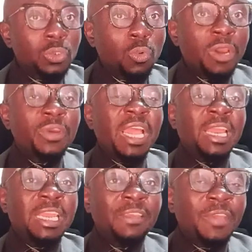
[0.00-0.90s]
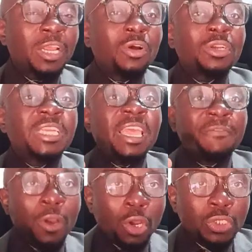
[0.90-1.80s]
where we are living, God gave
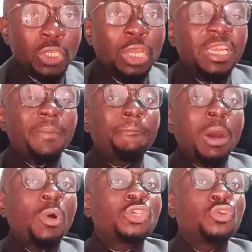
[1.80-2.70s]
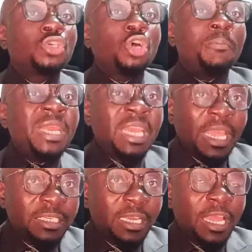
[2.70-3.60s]
us the power to
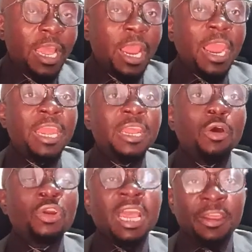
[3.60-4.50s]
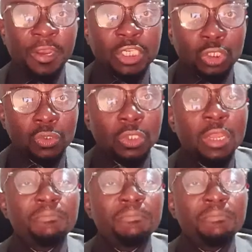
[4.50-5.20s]
dominate any other creatures,